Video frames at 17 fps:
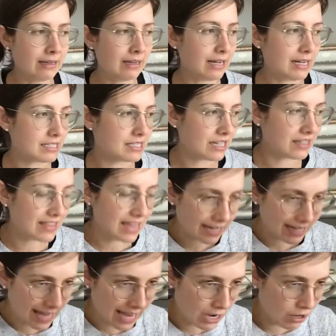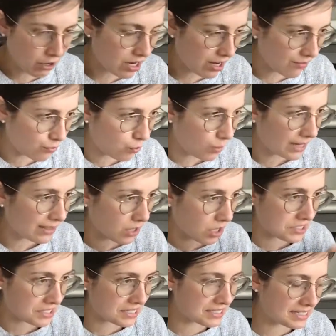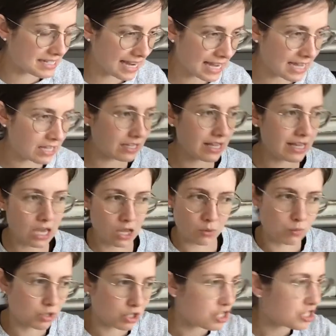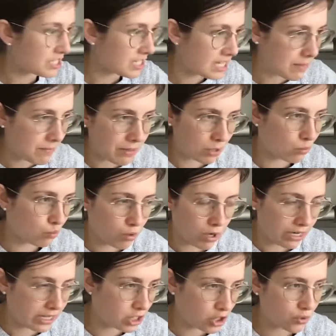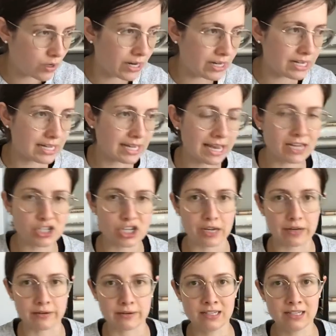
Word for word: It's like that carrot of weight loss is dangling and we're just keeping running trying to catch it.